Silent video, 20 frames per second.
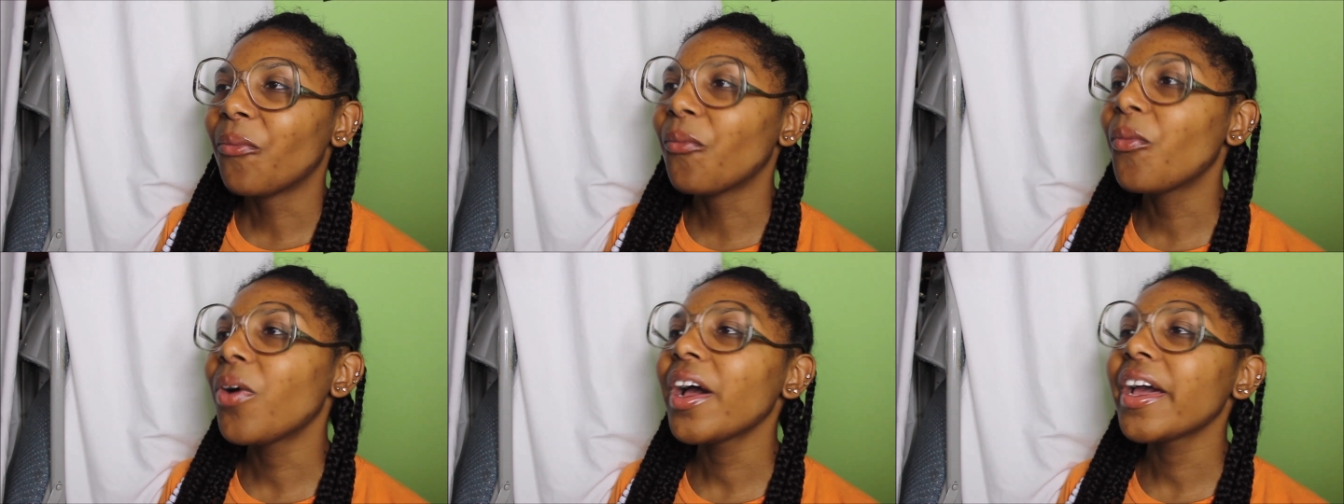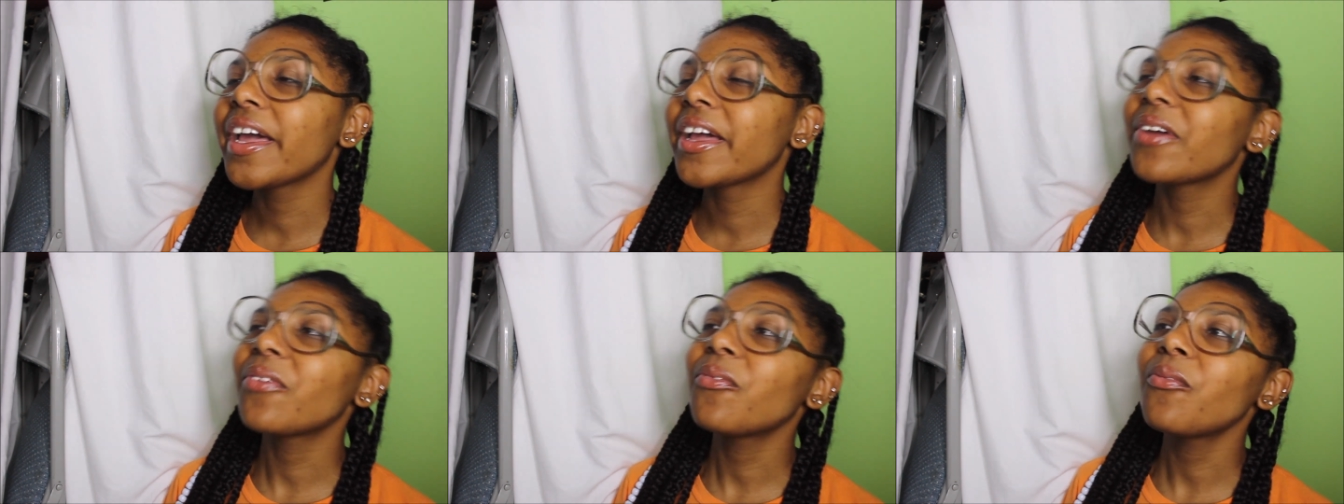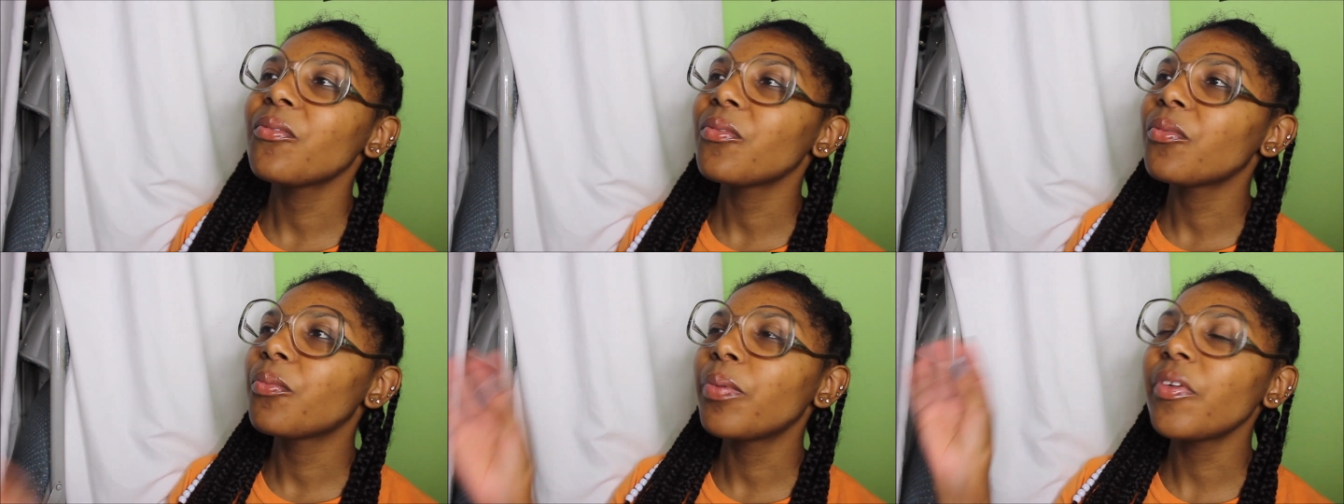Wait,
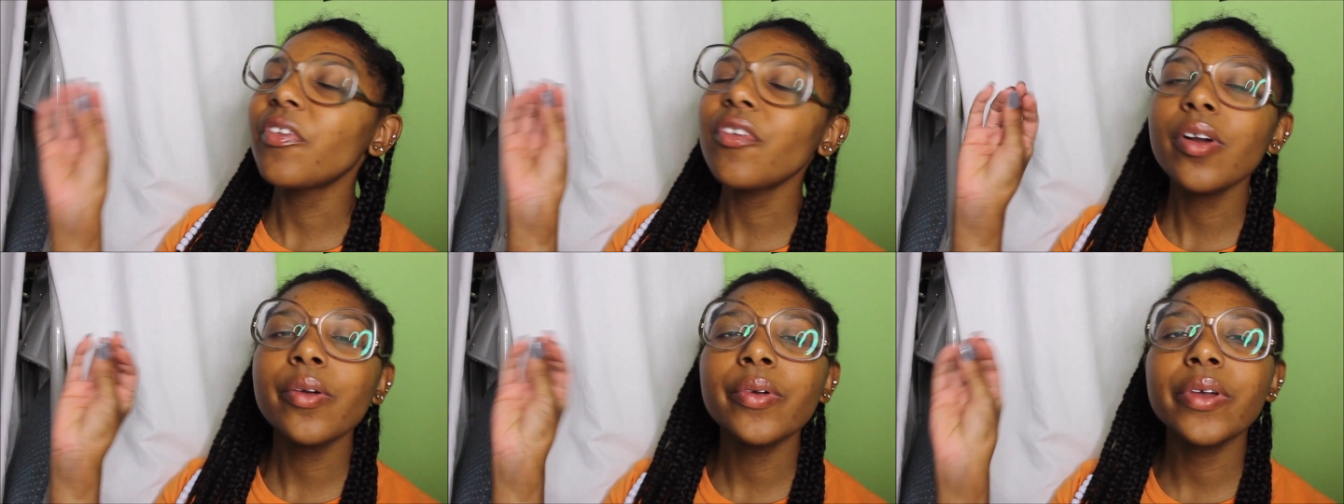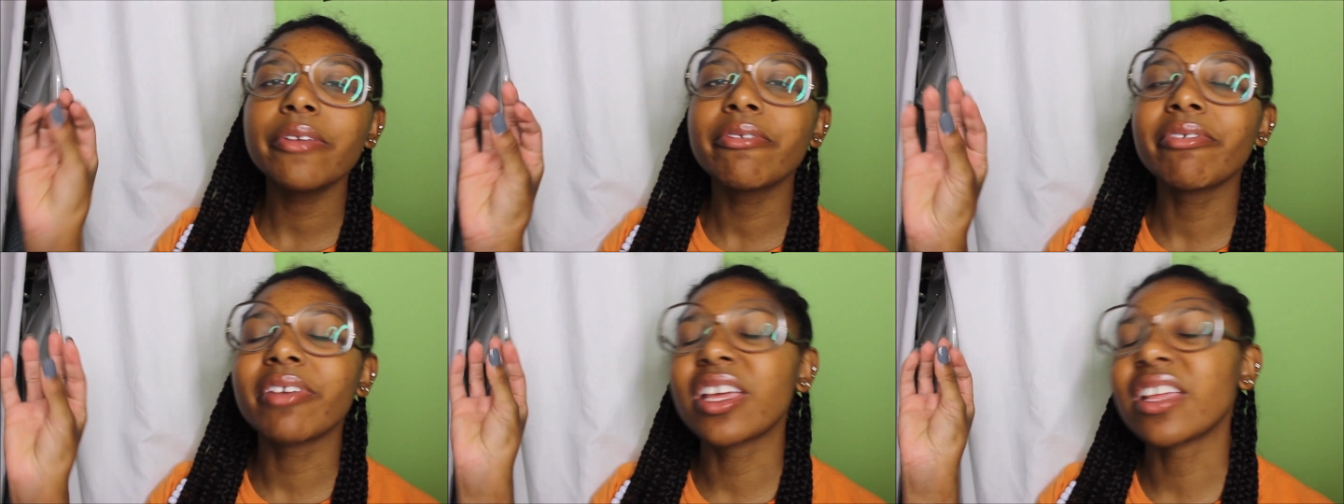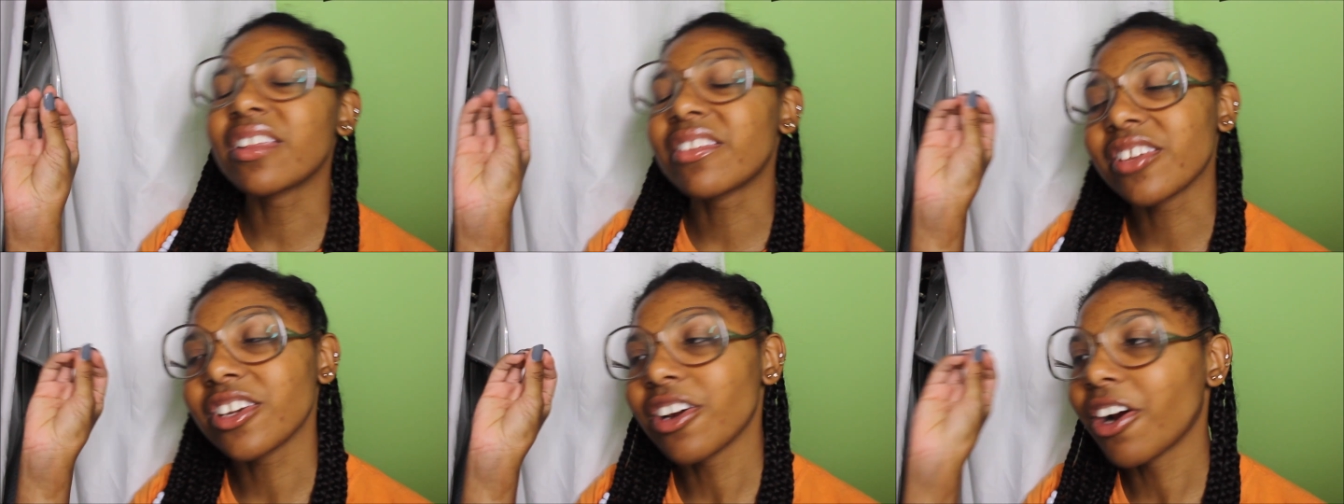before we even
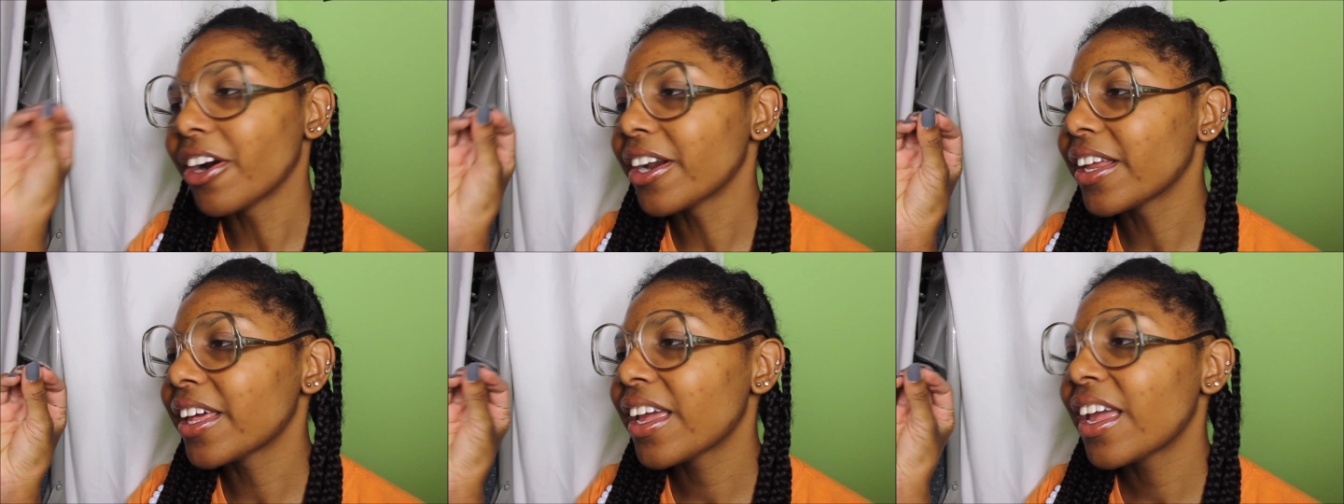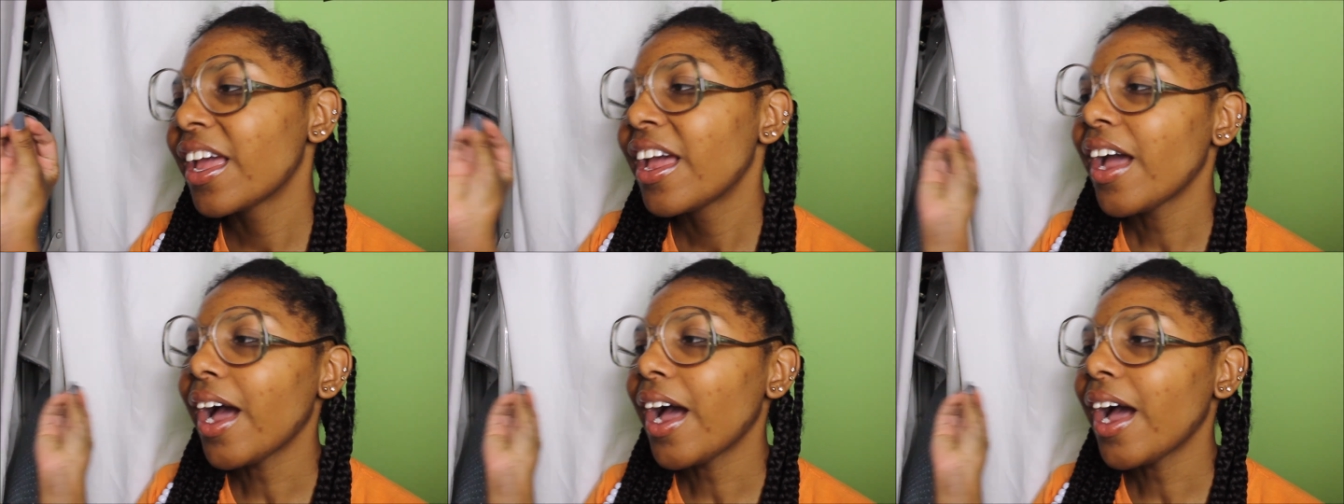get started,